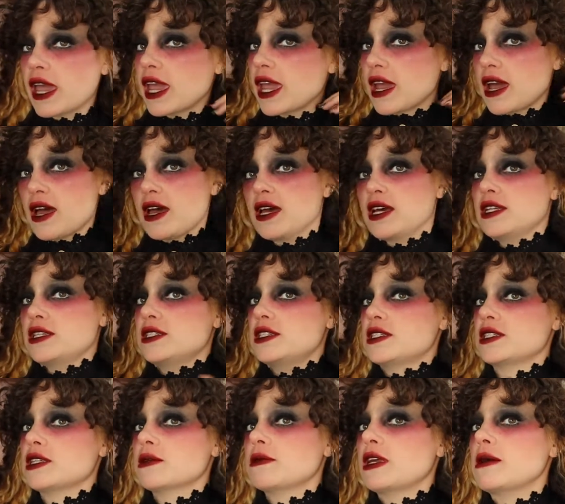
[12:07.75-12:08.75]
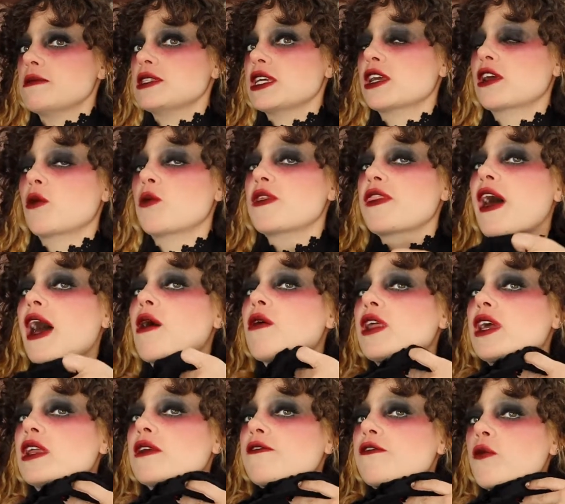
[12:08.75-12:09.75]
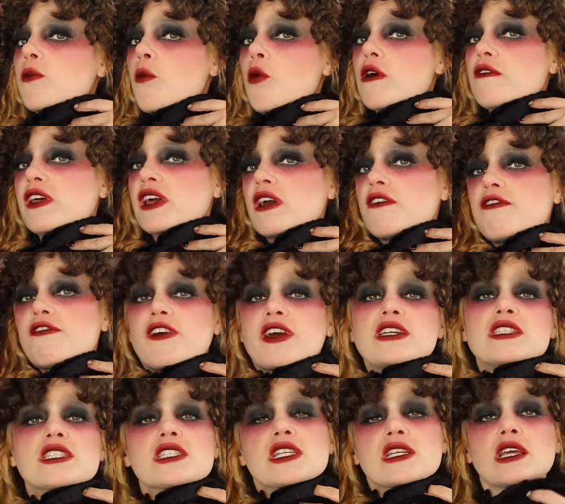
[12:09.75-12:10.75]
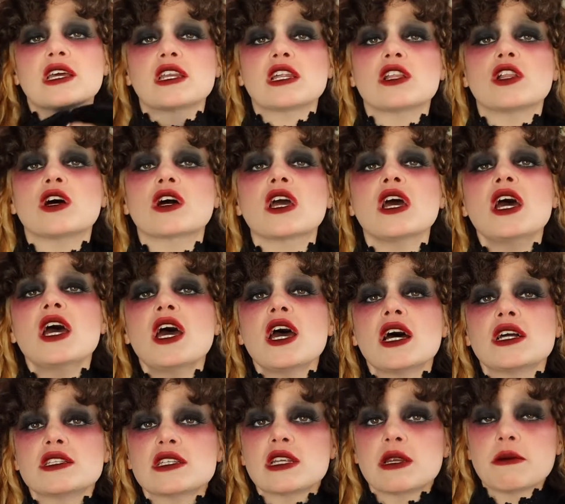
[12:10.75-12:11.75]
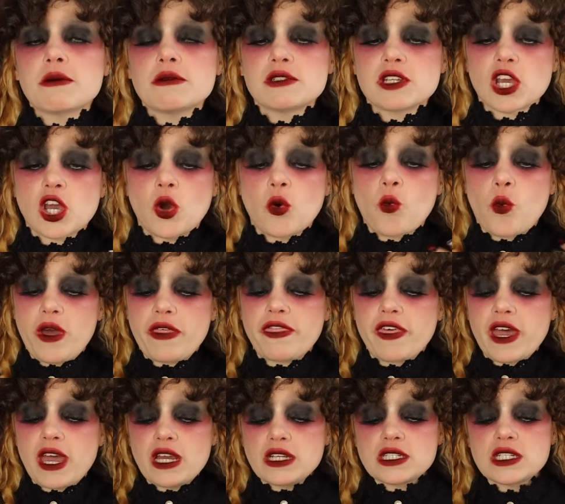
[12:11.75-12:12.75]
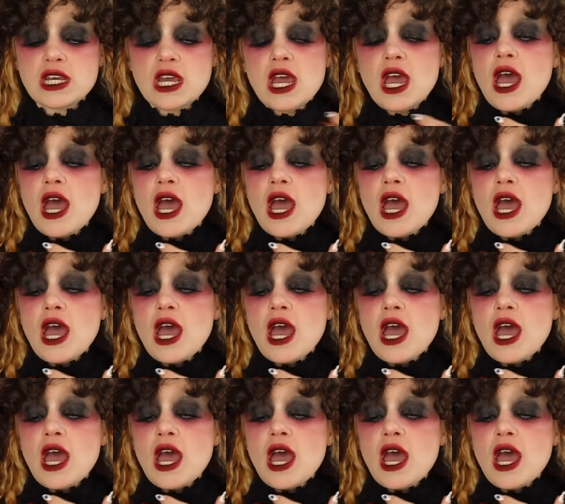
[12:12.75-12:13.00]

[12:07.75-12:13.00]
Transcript: and sometimes I go without it and for more of like a fancy lady look, and sometimes I go with it.